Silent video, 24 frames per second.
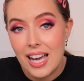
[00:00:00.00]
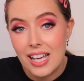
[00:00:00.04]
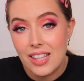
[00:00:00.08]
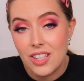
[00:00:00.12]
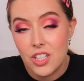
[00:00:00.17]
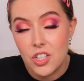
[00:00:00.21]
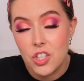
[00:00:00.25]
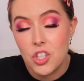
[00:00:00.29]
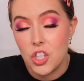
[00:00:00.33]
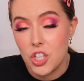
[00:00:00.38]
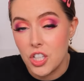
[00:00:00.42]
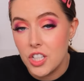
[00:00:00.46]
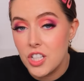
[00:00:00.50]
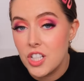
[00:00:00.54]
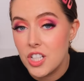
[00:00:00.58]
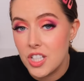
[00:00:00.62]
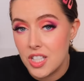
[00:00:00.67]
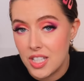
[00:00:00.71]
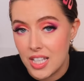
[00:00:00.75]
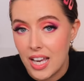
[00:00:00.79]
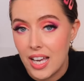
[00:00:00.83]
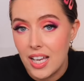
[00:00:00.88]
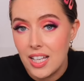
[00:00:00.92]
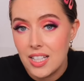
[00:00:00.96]
And the judge
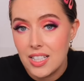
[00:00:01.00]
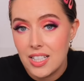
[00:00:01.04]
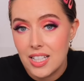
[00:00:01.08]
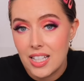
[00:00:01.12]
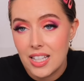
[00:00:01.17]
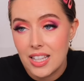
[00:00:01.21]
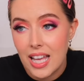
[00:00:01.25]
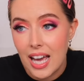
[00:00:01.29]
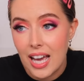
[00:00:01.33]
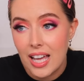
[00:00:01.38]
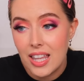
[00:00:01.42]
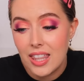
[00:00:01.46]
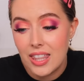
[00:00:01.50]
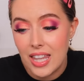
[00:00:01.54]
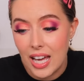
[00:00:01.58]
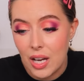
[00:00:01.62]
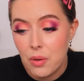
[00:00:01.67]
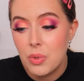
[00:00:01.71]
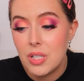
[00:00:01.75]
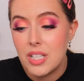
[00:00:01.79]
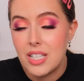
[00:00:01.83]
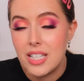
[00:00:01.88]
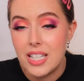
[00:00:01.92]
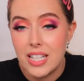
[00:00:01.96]
said that they
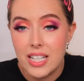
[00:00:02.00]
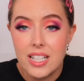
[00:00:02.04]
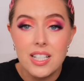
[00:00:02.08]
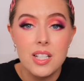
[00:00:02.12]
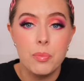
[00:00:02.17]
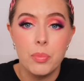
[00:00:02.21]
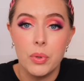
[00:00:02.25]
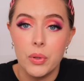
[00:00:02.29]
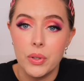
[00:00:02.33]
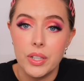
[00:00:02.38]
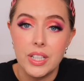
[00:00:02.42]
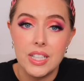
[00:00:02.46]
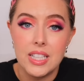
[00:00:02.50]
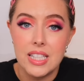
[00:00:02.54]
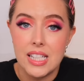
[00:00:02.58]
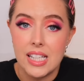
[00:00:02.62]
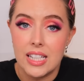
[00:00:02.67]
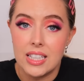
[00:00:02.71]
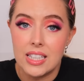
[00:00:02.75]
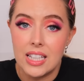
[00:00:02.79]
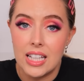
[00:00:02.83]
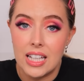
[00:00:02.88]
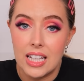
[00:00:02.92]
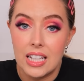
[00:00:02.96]
were
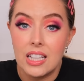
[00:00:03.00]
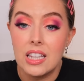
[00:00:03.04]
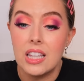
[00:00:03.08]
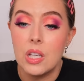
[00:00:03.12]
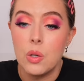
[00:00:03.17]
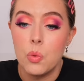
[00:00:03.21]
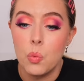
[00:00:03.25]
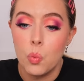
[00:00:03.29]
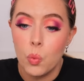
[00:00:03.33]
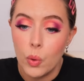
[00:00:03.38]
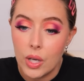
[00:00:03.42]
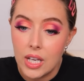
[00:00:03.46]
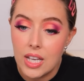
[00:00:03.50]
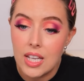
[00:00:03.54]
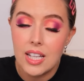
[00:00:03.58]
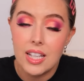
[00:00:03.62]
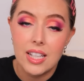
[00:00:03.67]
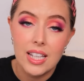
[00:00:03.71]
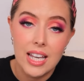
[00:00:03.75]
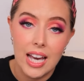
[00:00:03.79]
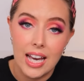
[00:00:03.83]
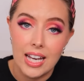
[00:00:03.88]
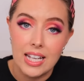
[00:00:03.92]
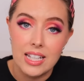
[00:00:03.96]
disappointed in the
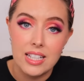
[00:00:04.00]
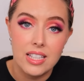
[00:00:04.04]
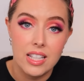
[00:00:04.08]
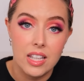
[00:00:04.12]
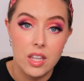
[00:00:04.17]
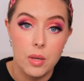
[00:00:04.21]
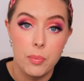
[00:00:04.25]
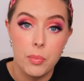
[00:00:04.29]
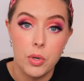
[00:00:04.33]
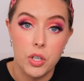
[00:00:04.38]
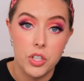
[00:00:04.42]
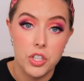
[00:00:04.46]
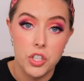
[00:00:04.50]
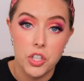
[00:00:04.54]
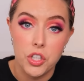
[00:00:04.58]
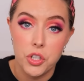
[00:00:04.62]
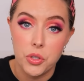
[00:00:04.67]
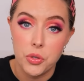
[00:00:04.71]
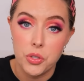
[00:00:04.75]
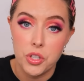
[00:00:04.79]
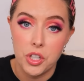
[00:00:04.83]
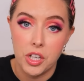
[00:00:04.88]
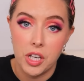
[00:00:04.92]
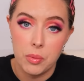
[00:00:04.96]
weak case that the
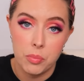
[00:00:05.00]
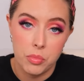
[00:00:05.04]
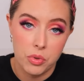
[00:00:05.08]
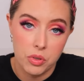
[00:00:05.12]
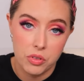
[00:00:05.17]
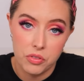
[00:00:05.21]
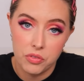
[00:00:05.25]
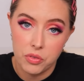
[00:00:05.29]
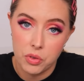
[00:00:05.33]
prosecution had brought